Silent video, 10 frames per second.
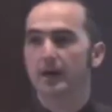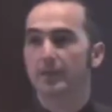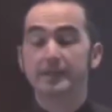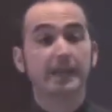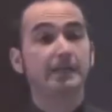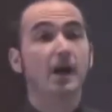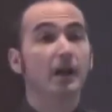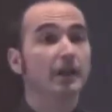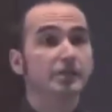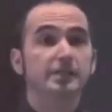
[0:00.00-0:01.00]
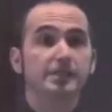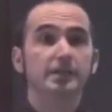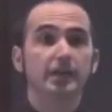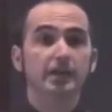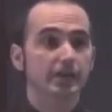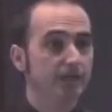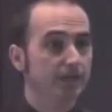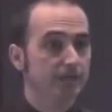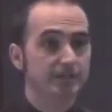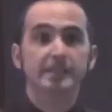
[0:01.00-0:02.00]
Uh, the technology uh,
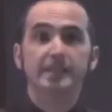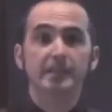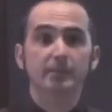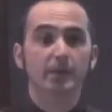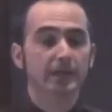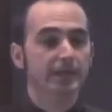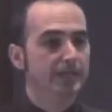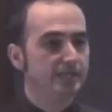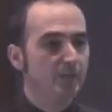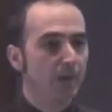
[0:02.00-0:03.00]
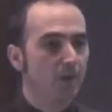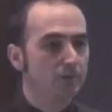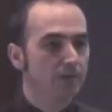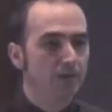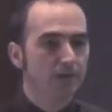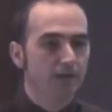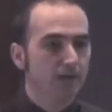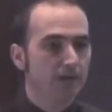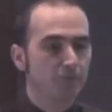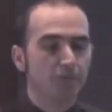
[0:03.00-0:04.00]
uh team is about
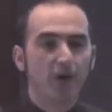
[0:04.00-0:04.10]
uh,